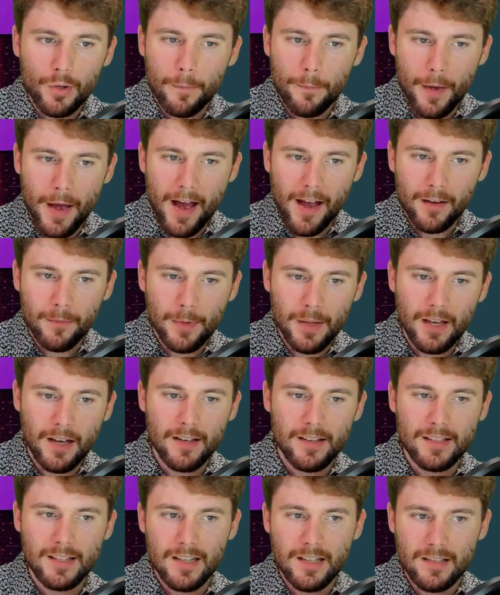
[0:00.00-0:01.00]
it back
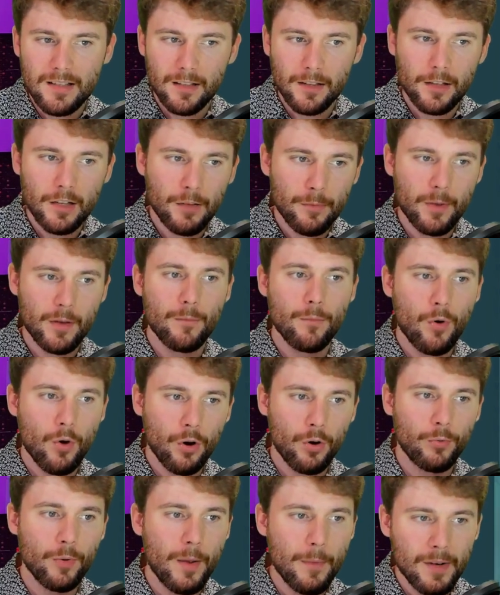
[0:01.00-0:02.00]
because it is a little bit
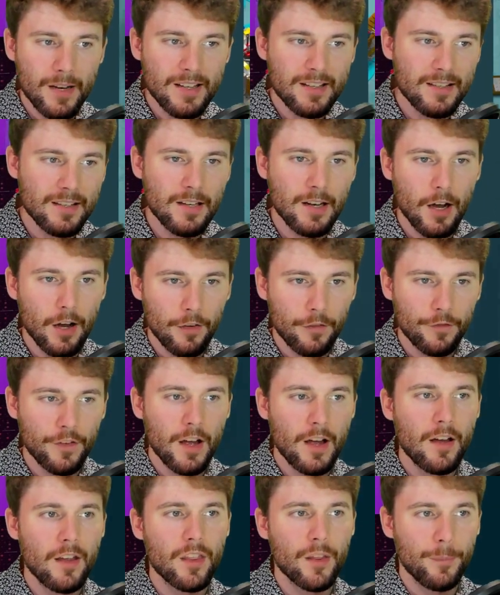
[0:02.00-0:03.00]
more reminiscent of
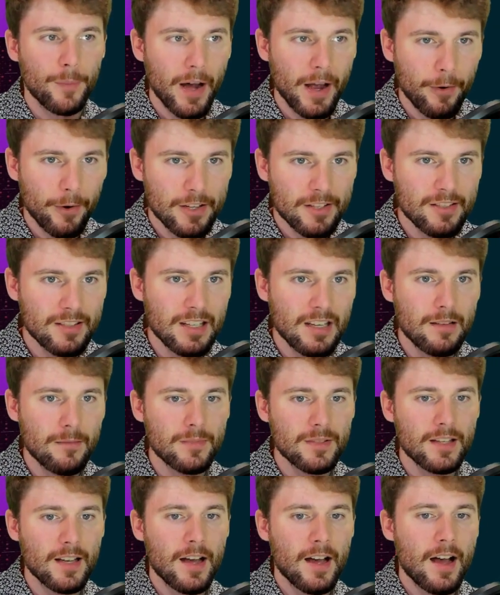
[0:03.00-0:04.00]
the pirates
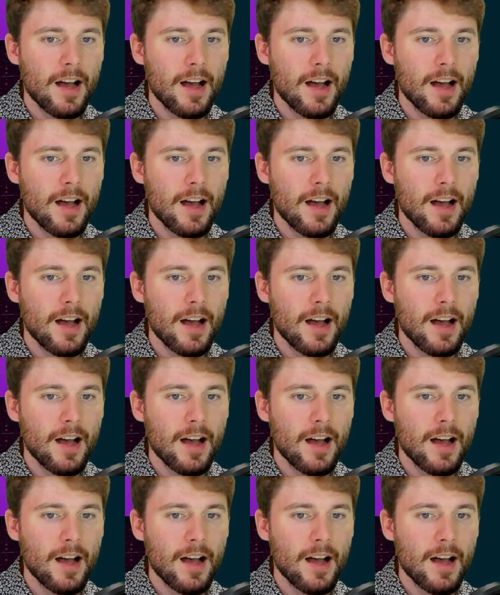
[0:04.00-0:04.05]
themes.